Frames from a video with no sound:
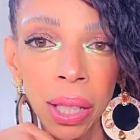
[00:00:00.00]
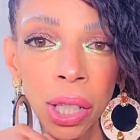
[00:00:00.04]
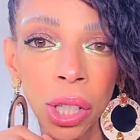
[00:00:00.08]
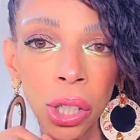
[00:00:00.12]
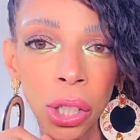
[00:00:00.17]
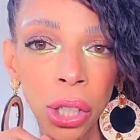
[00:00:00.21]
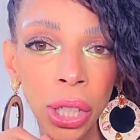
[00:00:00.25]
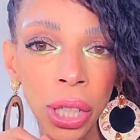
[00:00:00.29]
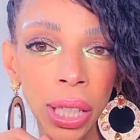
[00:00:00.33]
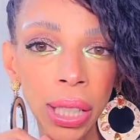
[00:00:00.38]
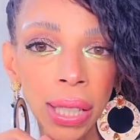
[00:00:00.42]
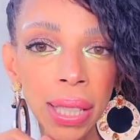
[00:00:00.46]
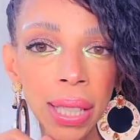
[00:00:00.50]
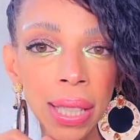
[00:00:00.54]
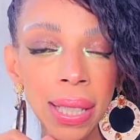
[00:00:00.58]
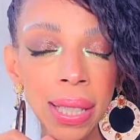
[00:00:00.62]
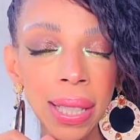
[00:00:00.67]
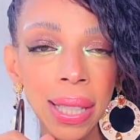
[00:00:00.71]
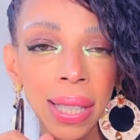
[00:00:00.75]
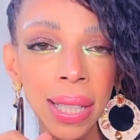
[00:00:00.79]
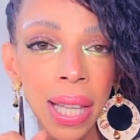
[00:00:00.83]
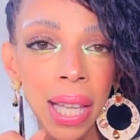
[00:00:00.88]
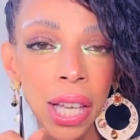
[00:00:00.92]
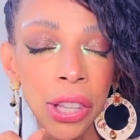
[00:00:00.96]
Look at these
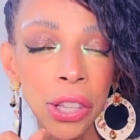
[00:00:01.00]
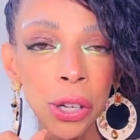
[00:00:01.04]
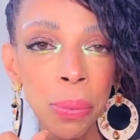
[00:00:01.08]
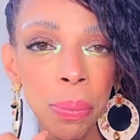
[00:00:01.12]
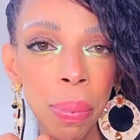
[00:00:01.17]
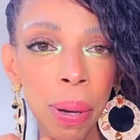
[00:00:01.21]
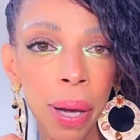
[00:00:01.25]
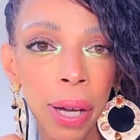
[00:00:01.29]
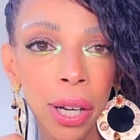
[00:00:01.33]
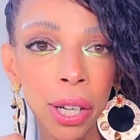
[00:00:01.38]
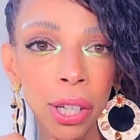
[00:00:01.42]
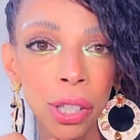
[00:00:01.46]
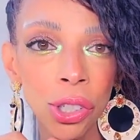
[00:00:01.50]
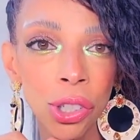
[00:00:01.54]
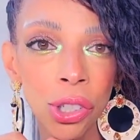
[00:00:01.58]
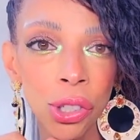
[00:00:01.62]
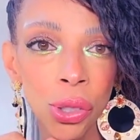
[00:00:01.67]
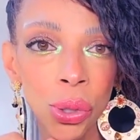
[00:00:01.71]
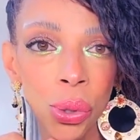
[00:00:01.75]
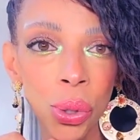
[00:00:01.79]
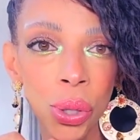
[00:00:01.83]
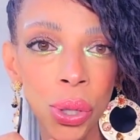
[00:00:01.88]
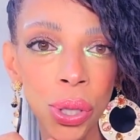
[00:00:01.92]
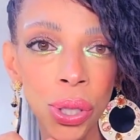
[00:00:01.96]
leather biker
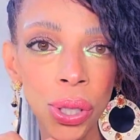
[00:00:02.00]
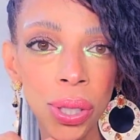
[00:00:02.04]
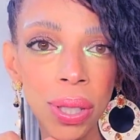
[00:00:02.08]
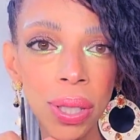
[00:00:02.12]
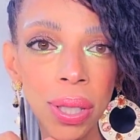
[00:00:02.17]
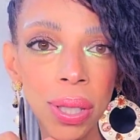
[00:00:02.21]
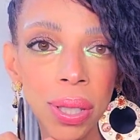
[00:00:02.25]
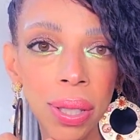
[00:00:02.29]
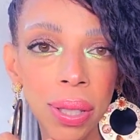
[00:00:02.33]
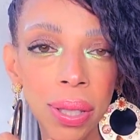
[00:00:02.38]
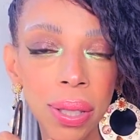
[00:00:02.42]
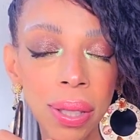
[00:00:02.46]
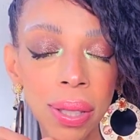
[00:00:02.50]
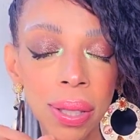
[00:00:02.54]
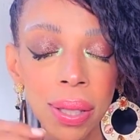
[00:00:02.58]
shorts.